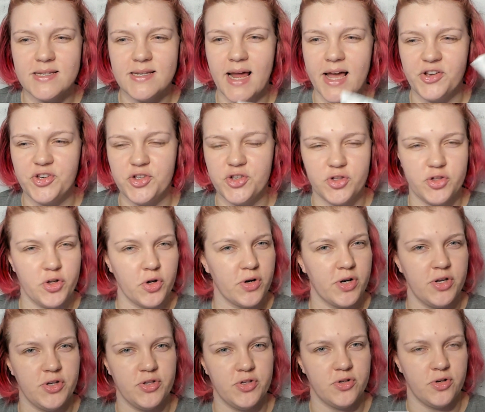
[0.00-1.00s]
I just don't
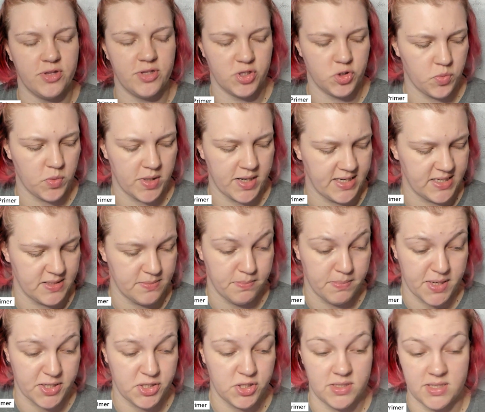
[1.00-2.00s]
enjoy this one as
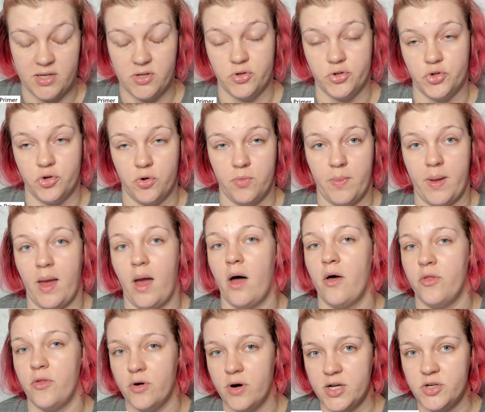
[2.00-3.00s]
much as I enjoy my
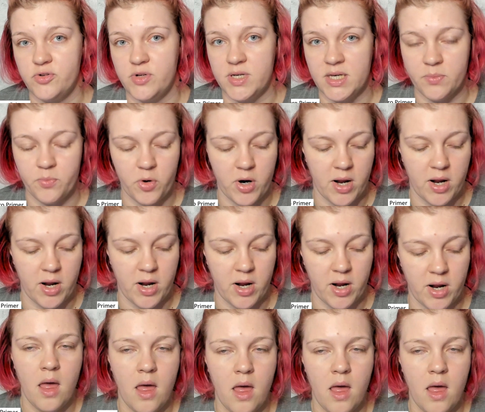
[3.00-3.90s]
other hydrating primers.